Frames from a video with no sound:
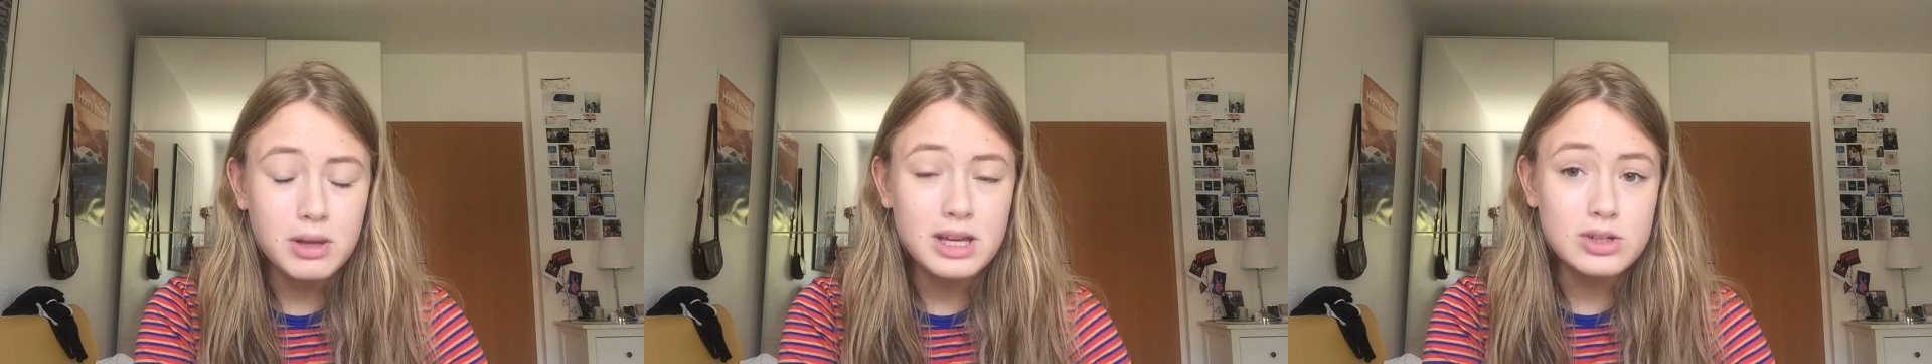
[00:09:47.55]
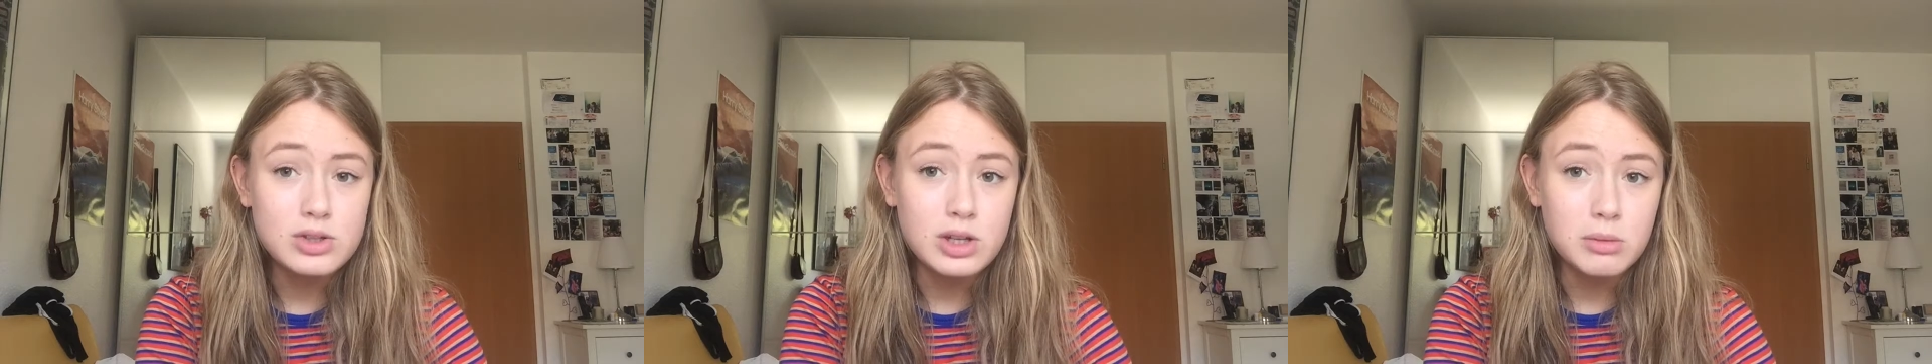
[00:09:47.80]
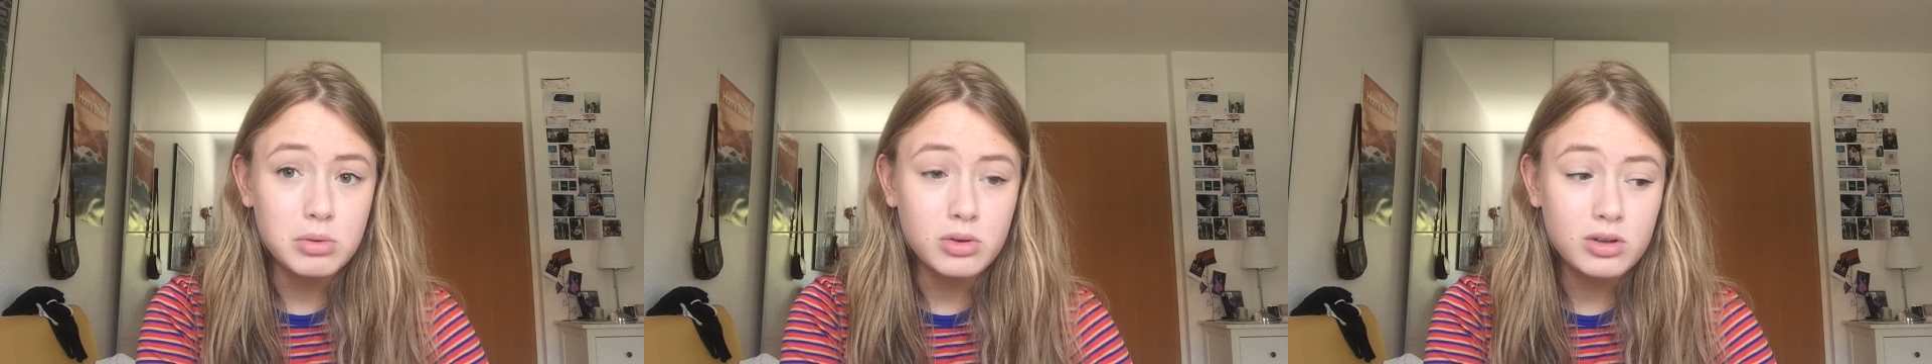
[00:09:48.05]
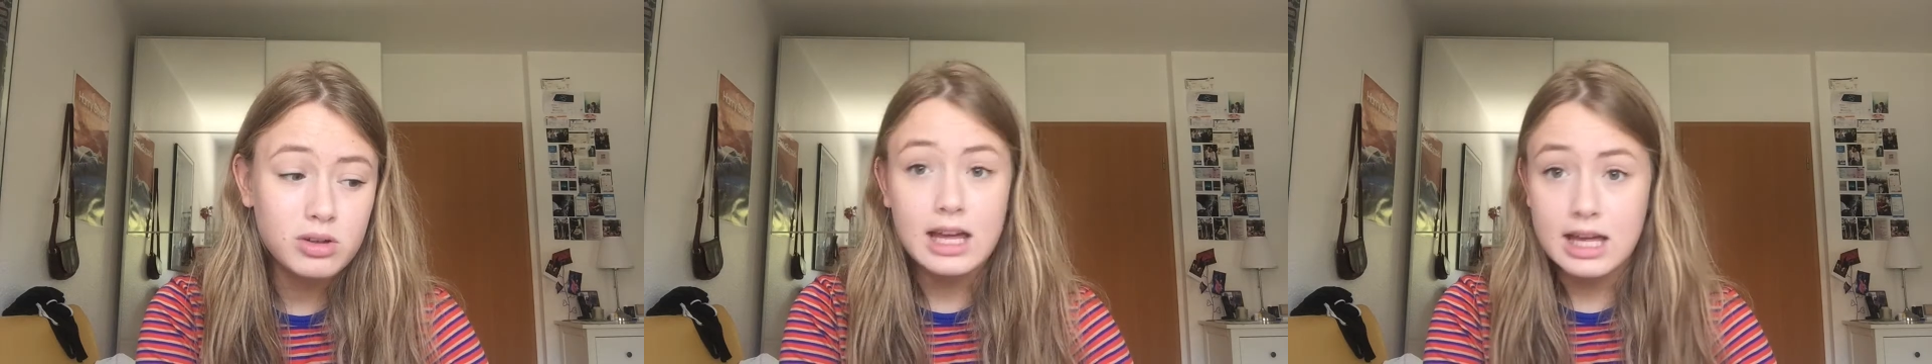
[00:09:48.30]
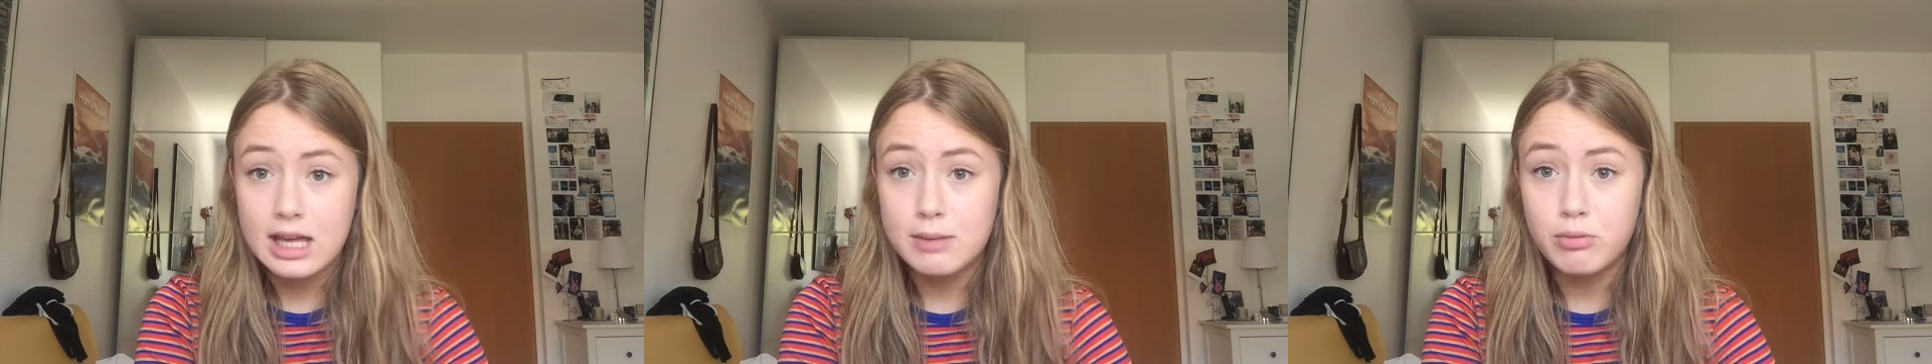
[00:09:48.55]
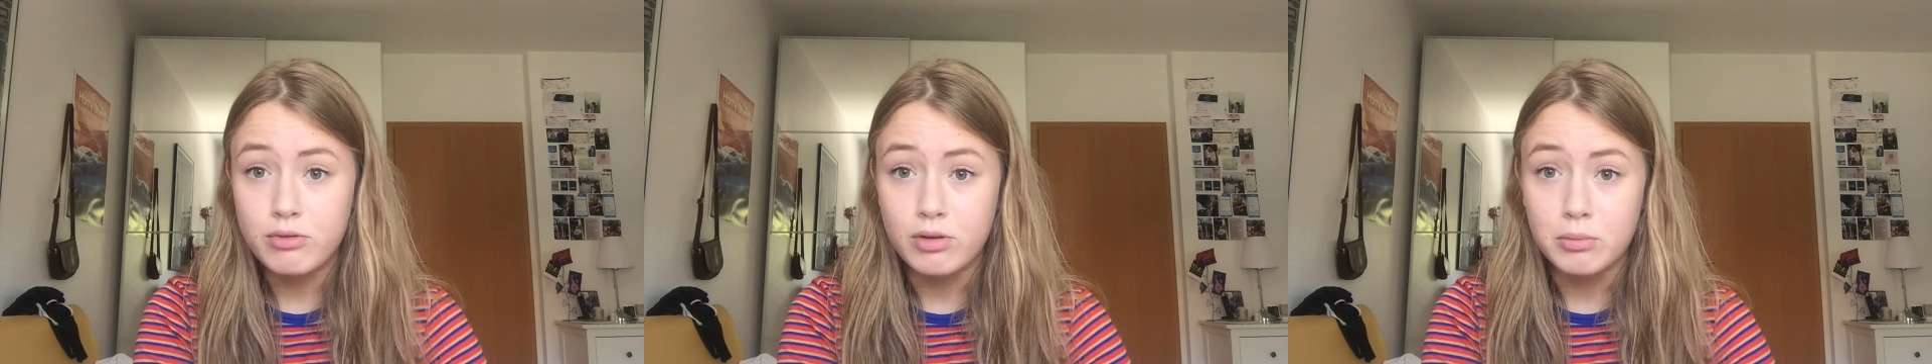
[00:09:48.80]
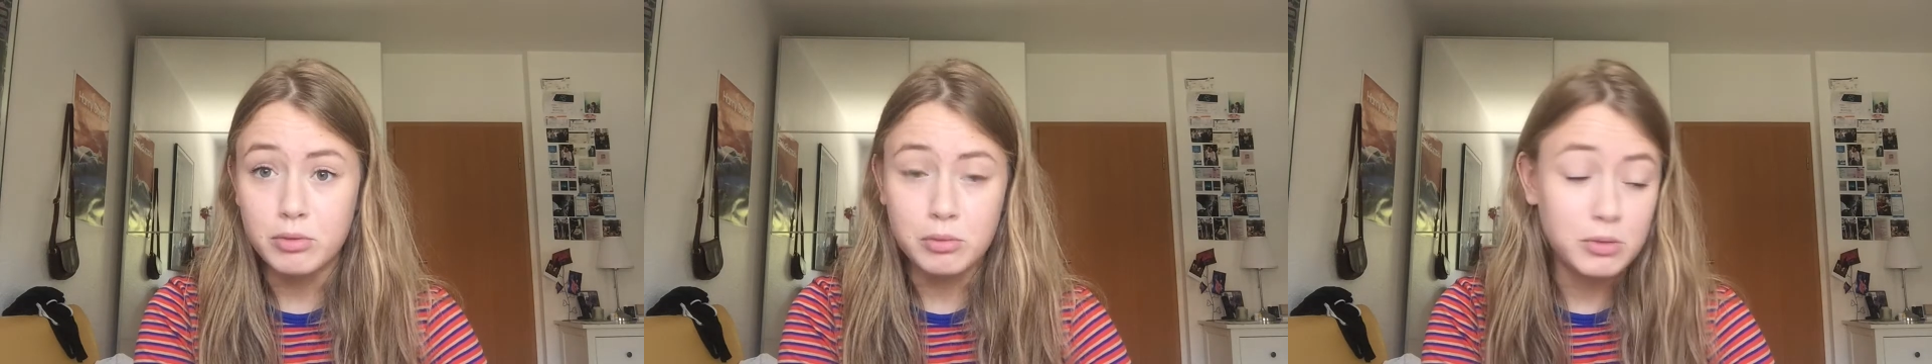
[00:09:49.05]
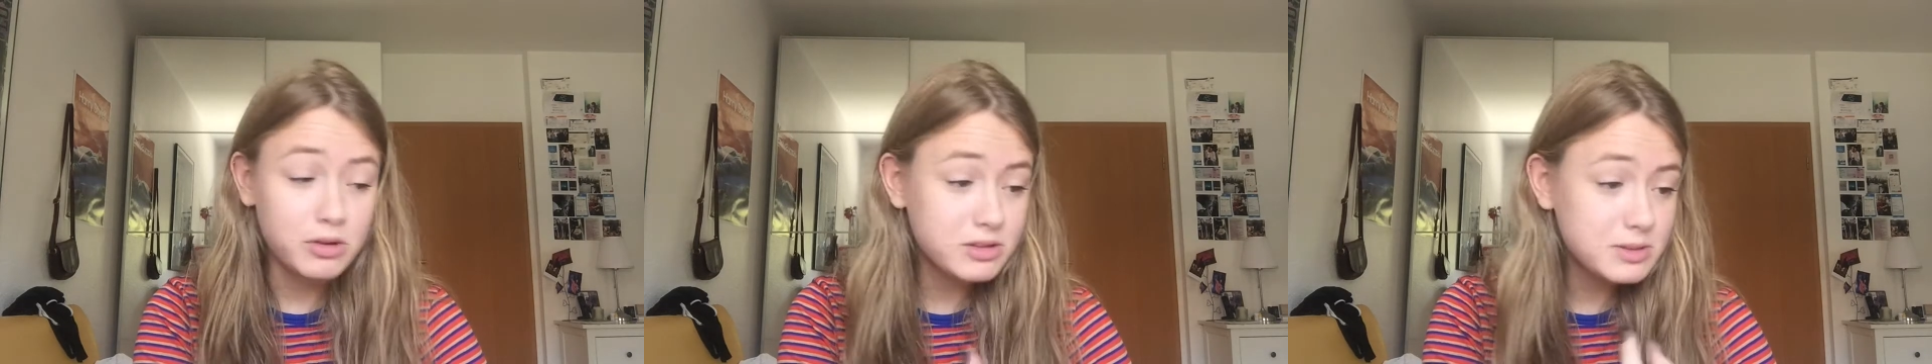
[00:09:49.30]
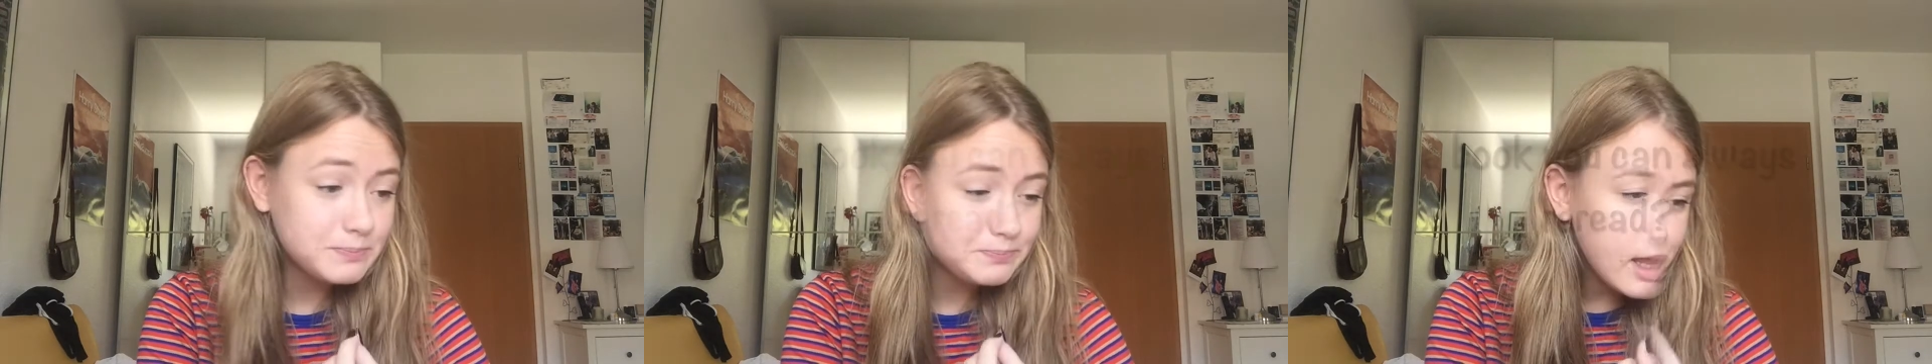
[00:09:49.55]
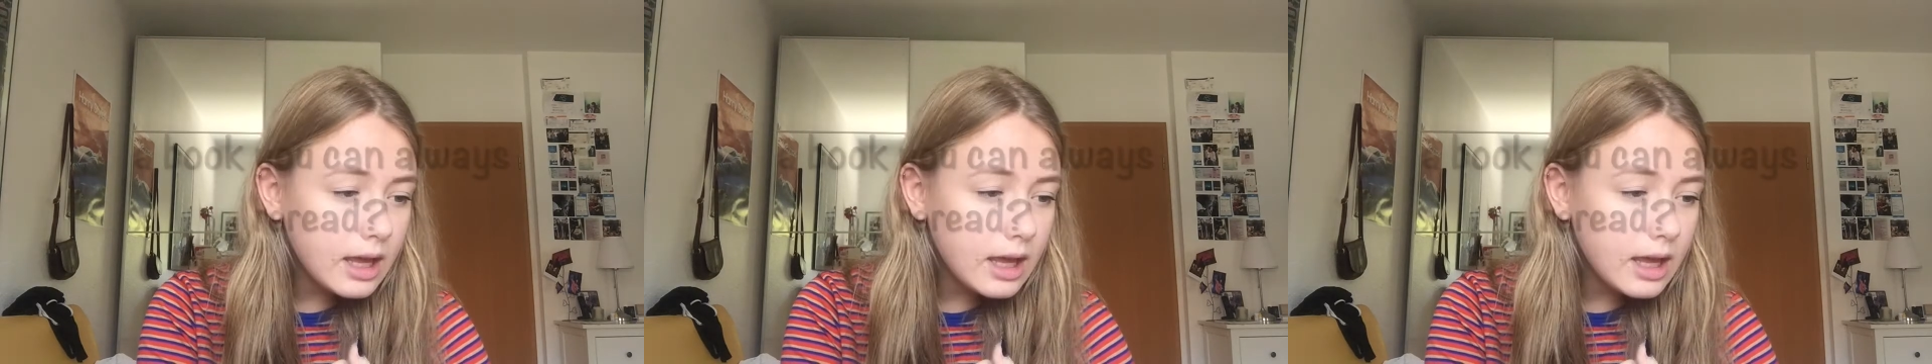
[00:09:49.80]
page in a book? I prefer bookmarks.